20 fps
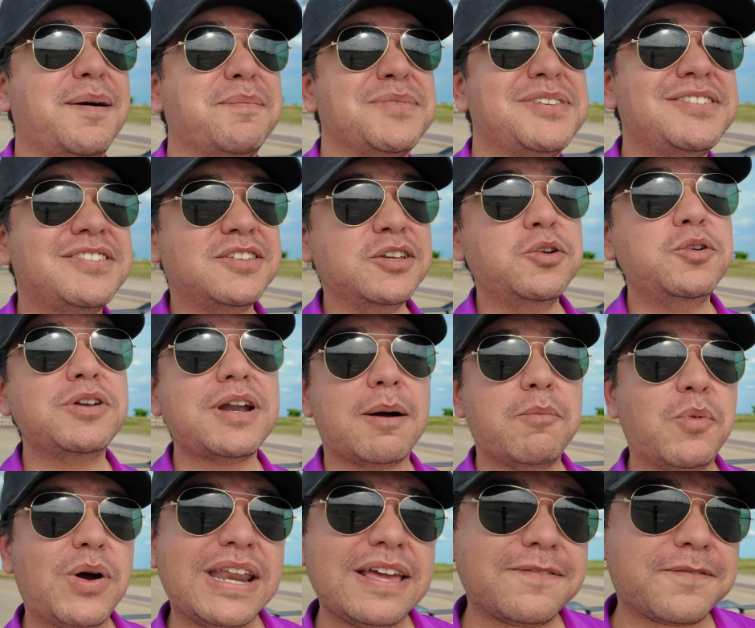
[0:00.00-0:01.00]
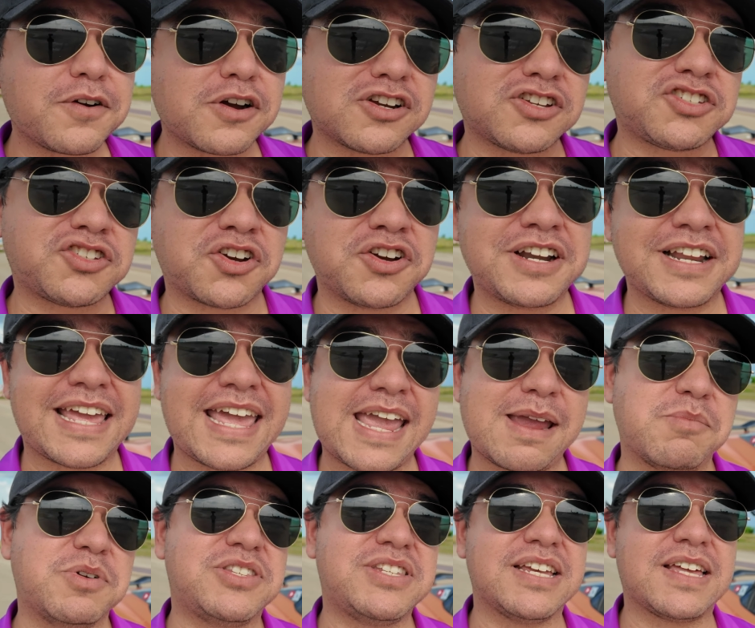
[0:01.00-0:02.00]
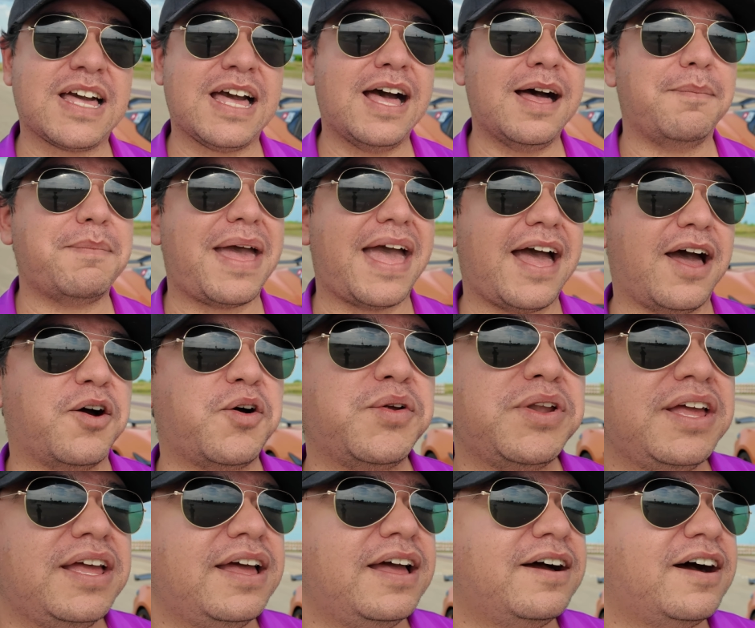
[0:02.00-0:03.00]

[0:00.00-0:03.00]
soon. I'm waiting for a certain camera to come out